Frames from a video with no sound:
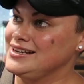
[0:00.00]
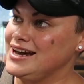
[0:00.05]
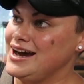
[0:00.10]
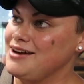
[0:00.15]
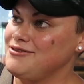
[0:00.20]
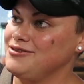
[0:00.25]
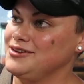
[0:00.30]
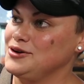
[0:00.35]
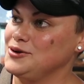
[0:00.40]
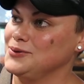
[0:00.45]

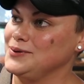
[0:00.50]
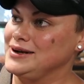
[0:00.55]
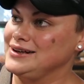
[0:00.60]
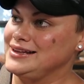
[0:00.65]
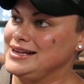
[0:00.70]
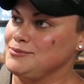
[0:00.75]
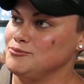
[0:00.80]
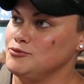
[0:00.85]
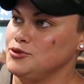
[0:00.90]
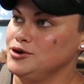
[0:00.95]
I feel
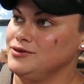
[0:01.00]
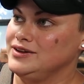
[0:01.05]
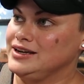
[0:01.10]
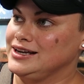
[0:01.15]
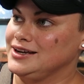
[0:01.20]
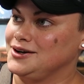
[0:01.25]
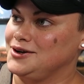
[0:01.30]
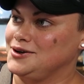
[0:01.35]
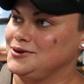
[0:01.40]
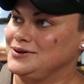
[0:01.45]
weird like
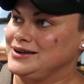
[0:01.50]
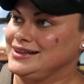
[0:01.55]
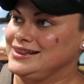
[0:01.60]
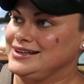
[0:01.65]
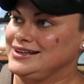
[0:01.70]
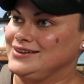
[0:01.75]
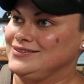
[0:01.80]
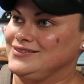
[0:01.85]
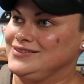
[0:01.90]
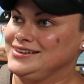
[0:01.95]
moving it all with
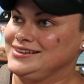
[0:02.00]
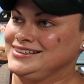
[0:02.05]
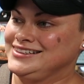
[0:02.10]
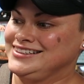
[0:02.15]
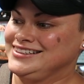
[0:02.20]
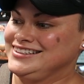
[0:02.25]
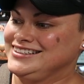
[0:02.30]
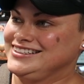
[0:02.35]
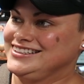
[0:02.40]
him.